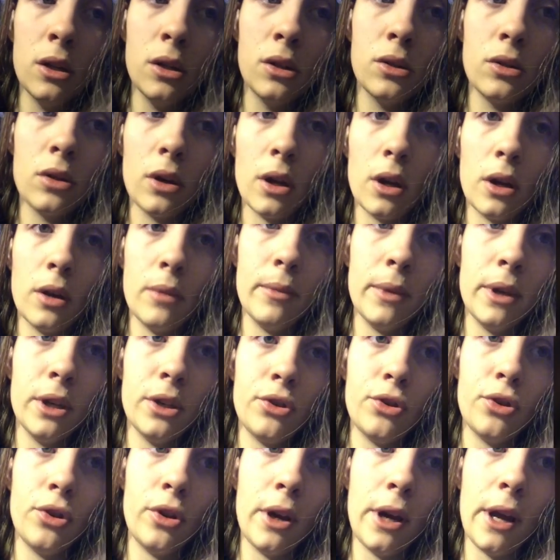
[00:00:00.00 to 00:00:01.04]
So I got to make
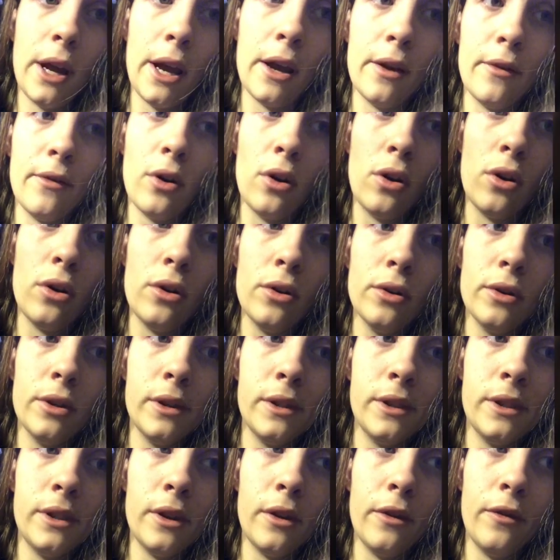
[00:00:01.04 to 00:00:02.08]
sure I have all the
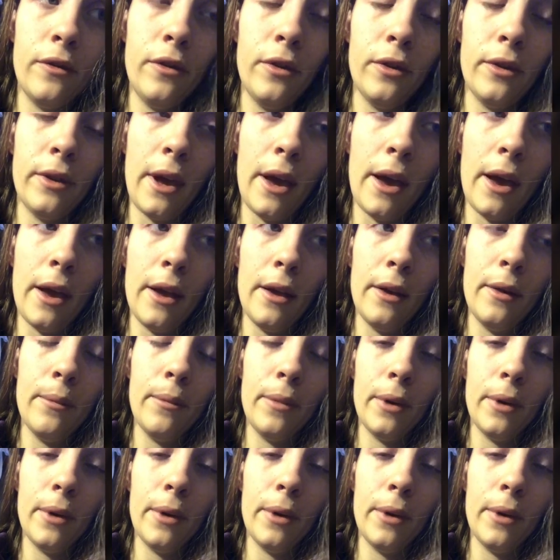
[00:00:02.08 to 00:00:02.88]
stuff for that.